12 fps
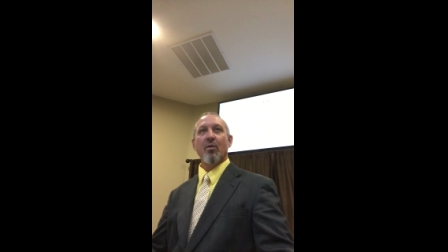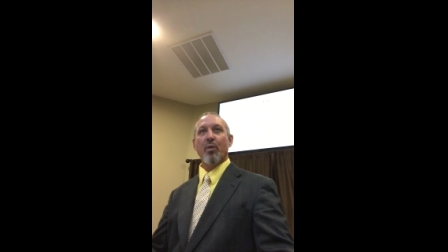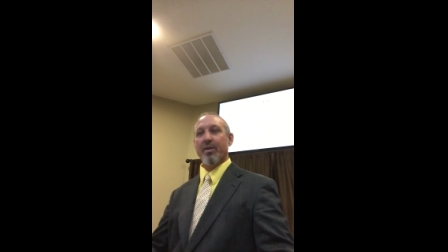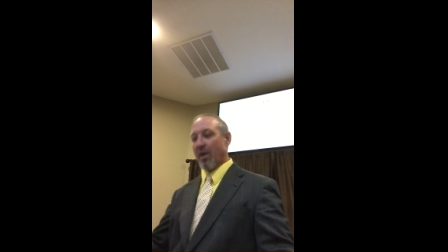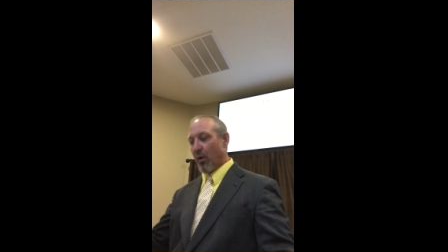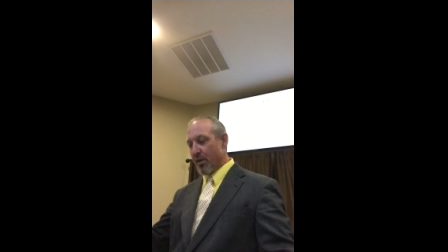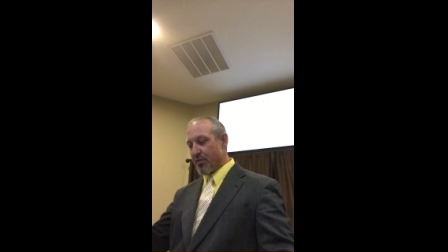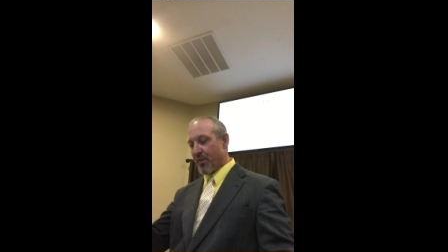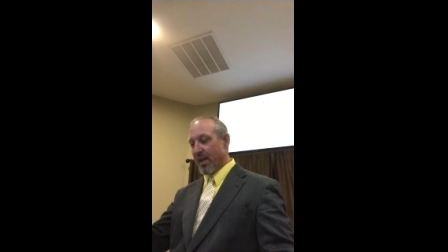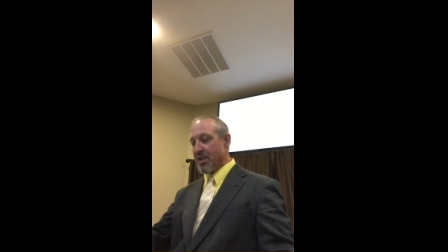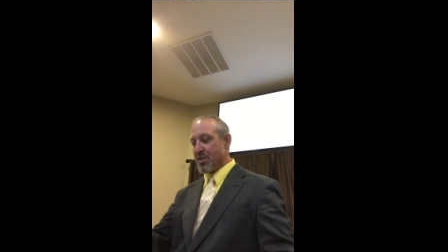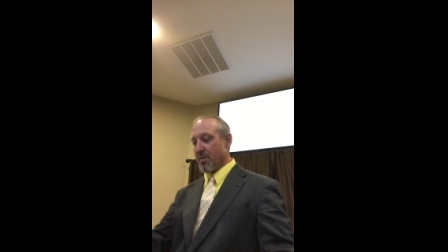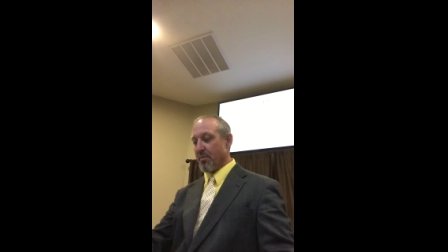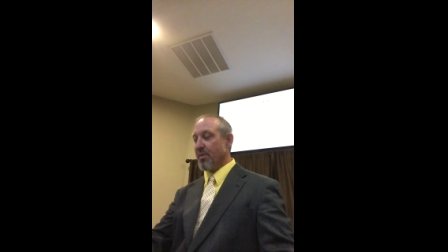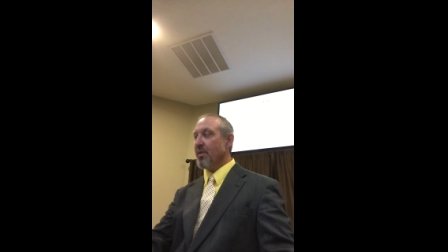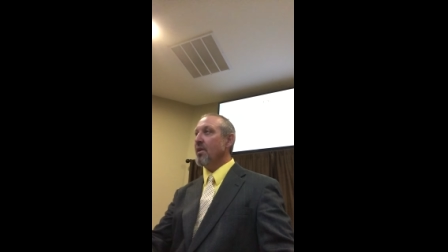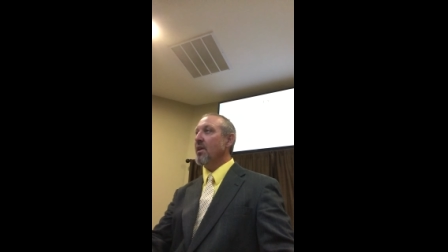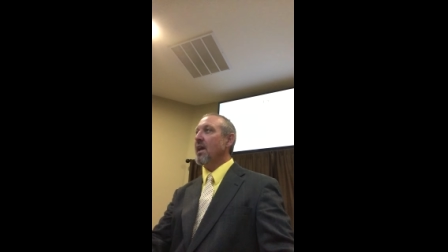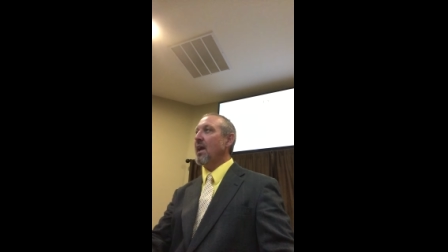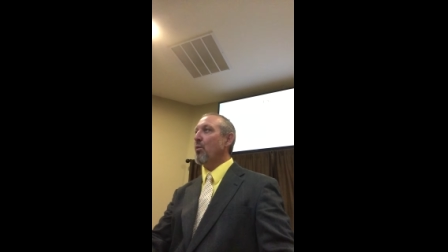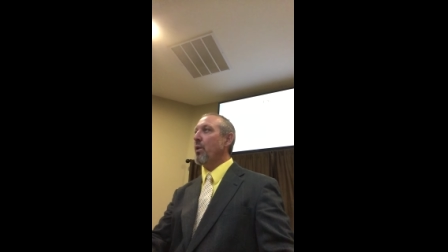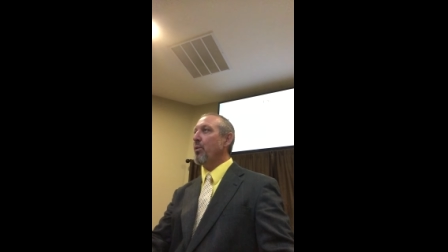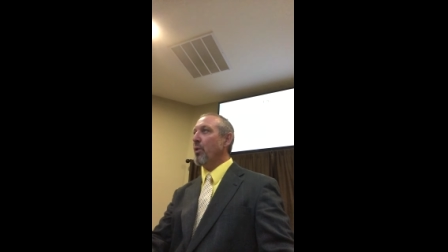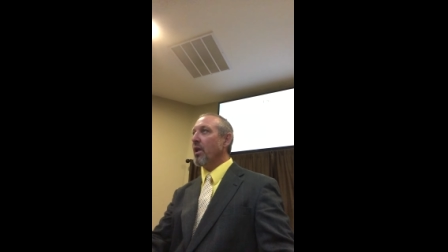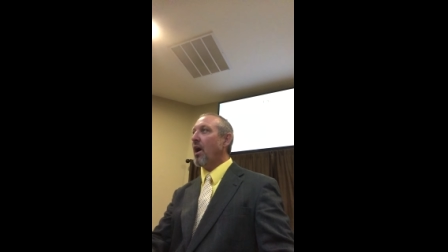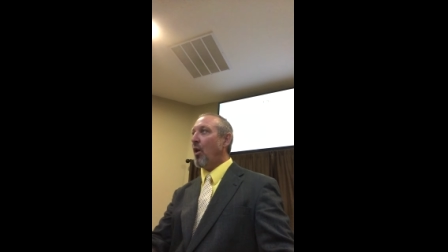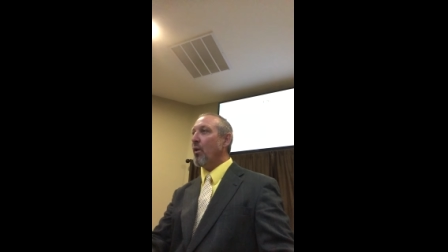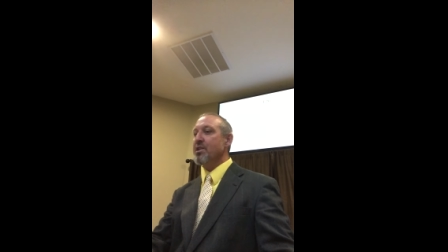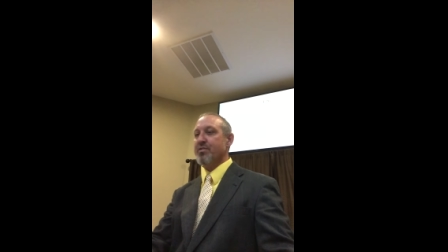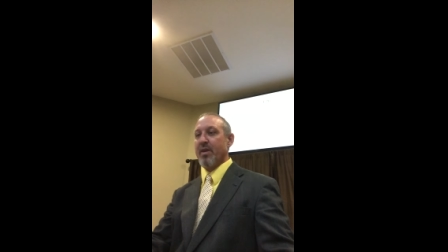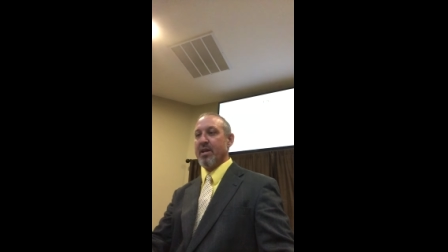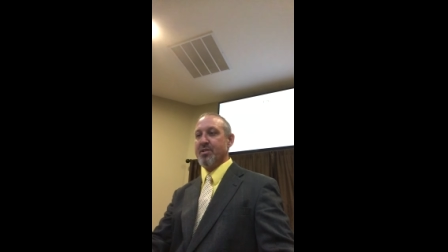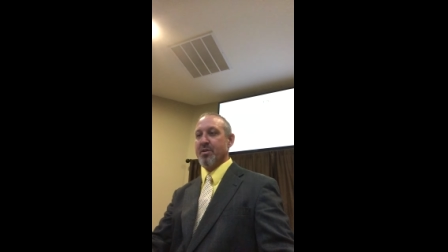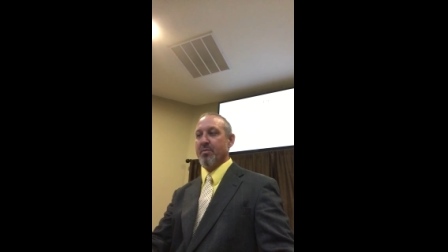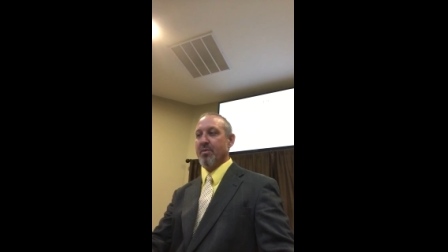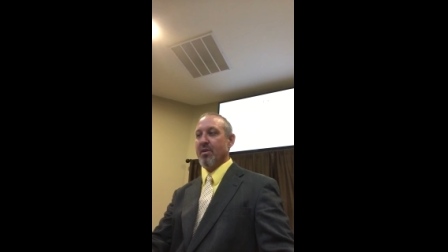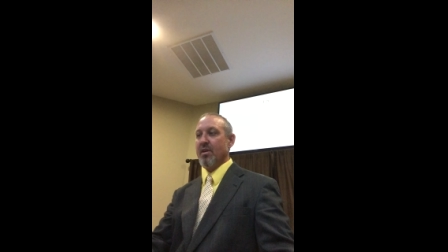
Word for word: We've always faced them, and we will always face them.